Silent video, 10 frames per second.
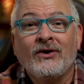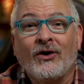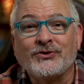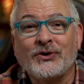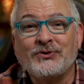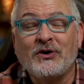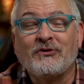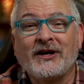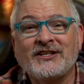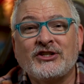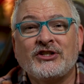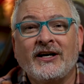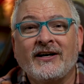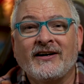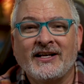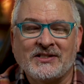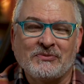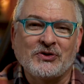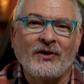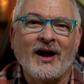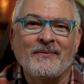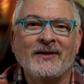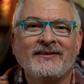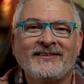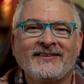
Also, don't forget to share and subscribe.